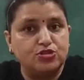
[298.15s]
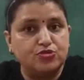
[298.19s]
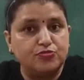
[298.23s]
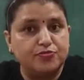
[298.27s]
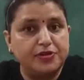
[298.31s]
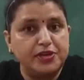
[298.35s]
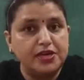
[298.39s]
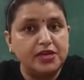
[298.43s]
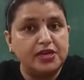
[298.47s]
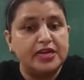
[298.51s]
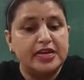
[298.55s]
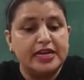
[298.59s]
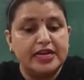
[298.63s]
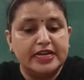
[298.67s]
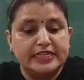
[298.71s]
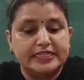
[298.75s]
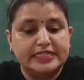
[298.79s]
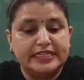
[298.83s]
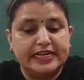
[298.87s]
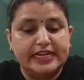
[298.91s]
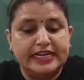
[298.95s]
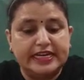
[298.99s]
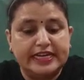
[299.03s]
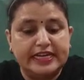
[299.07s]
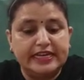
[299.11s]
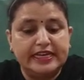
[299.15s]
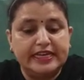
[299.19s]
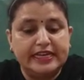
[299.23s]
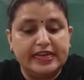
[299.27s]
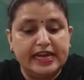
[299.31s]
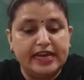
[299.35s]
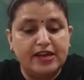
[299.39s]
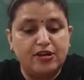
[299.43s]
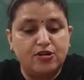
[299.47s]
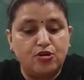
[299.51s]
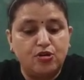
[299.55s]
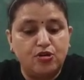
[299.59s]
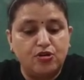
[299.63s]
to be taken
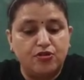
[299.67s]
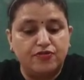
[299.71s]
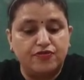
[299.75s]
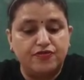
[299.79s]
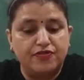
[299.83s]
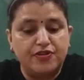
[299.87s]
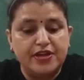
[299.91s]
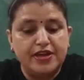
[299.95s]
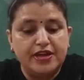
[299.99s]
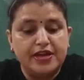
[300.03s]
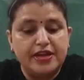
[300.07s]
care of.